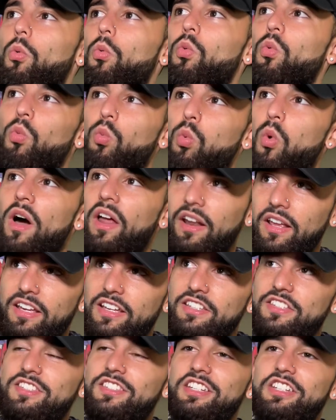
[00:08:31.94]
what
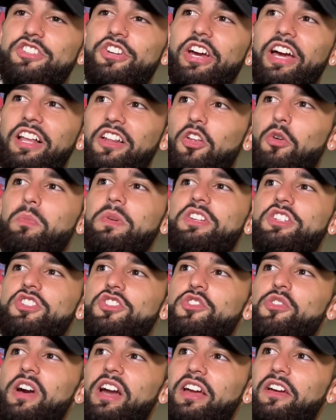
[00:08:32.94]
is CJ Elleby's
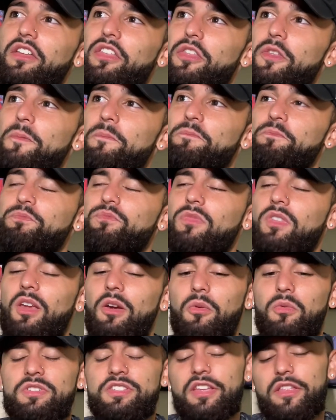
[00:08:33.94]
strength?
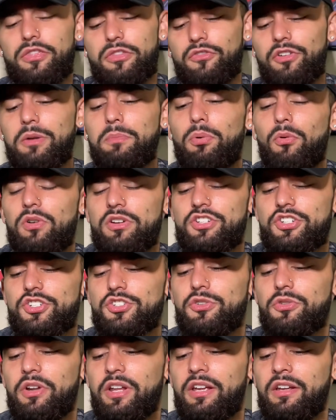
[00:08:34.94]
Was it three-point
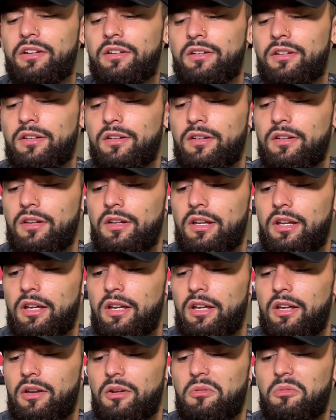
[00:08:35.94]
shooting?
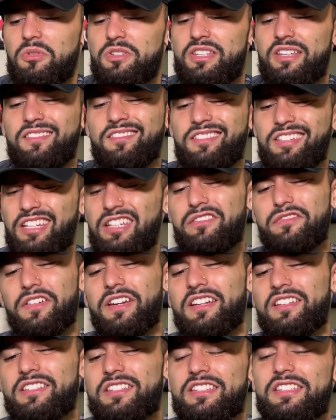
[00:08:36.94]
Was it
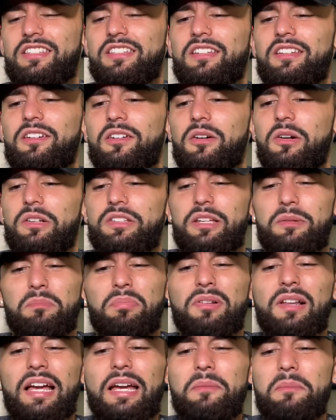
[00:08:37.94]
defense? Was it
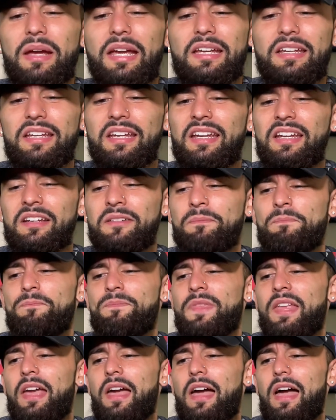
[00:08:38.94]
playmaking?
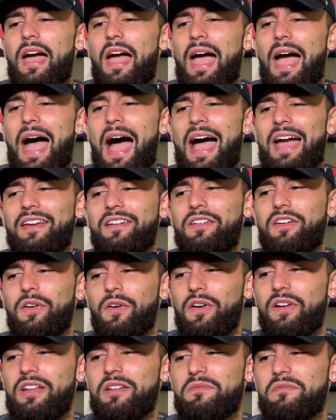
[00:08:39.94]
I
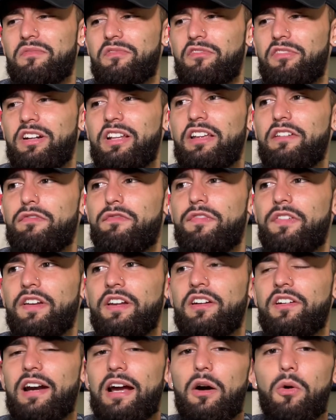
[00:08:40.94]
couldn't really
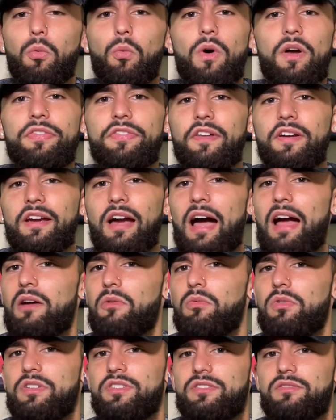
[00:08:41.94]
figure out what the guy
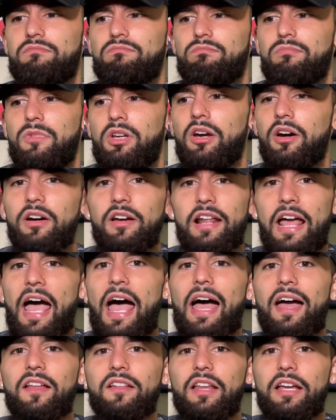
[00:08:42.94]
was good
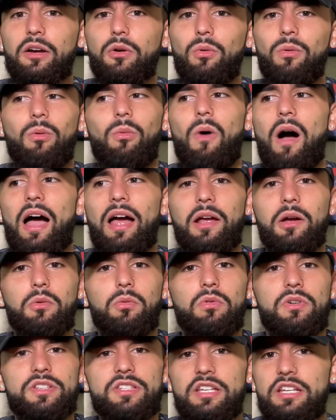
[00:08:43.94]
at. Like, why
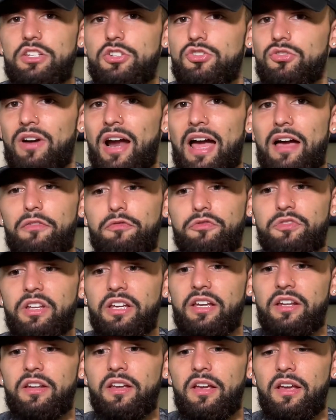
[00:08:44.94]
was he
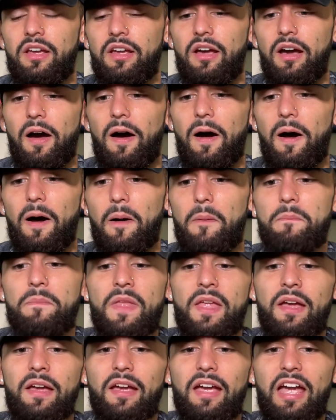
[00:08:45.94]
drafted? And
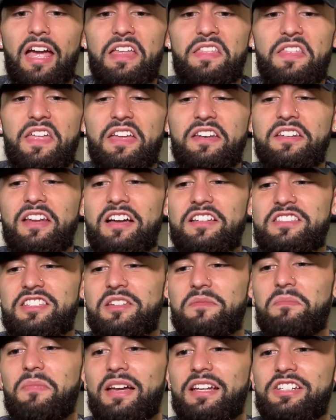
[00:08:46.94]
then not
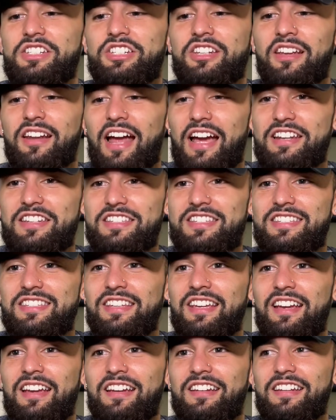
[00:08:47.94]
to mention,
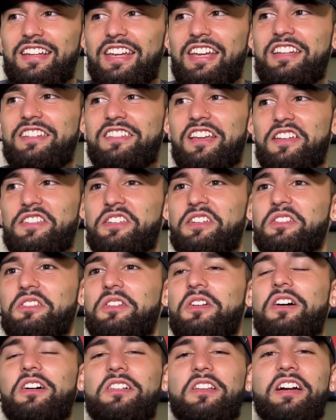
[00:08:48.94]
he doesn't
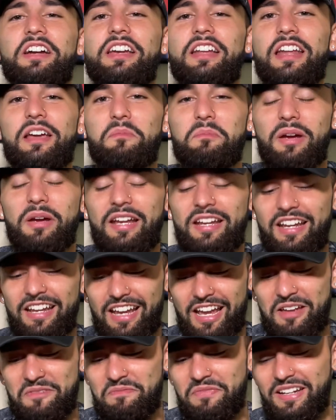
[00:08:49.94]
look like an
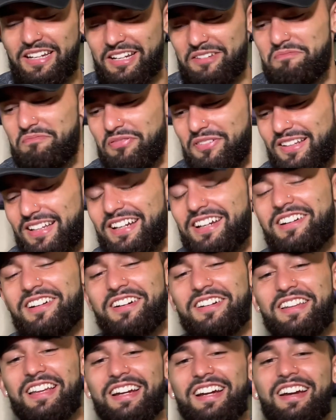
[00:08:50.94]
NBA player.
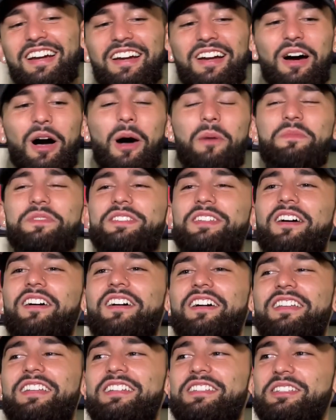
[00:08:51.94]
Like, I'm
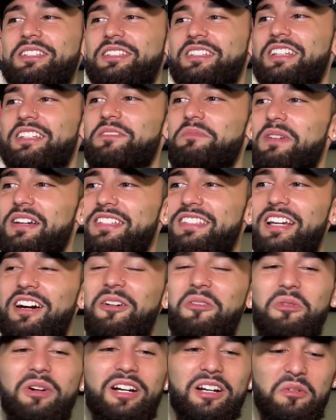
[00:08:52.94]
sorry, this might
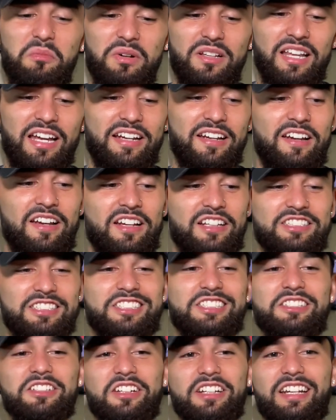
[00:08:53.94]
sound weird, but like,
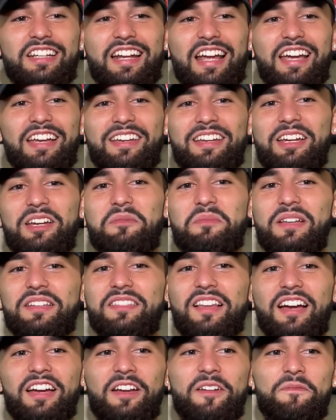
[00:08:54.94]
just looking at him and
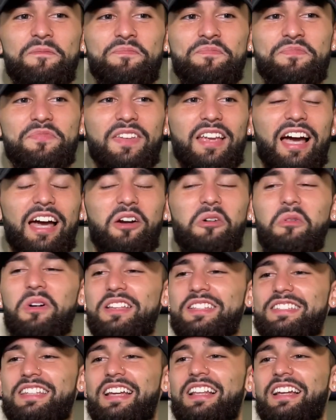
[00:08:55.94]
like, I don't want
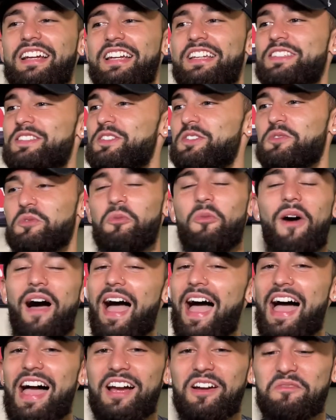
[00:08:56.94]
to say like his
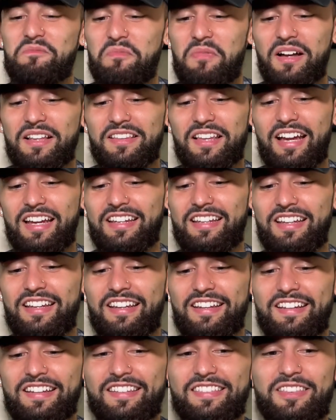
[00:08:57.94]
swag, but like
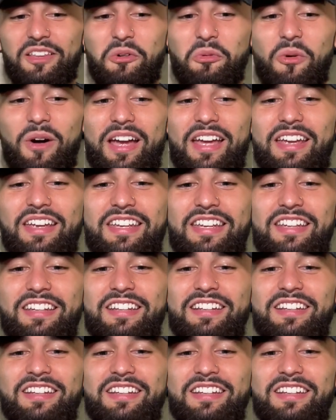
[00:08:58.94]
the way he